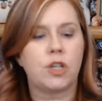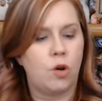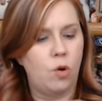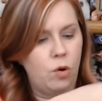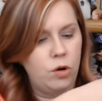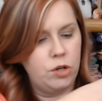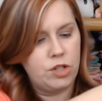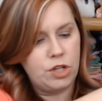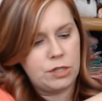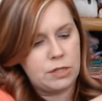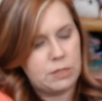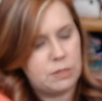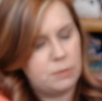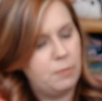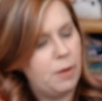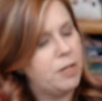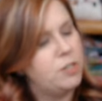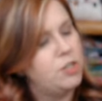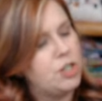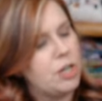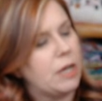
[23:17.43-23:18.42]
gorgeous
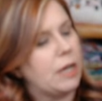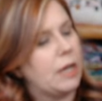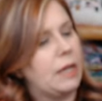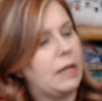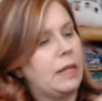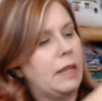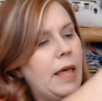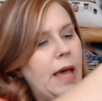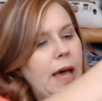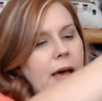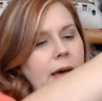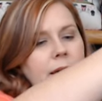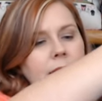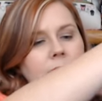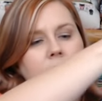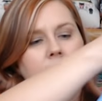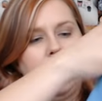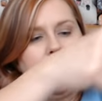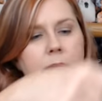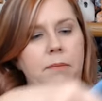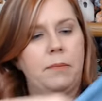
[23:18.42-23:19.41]
smudging in that.
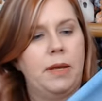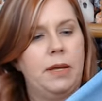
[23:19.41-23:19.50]
Um,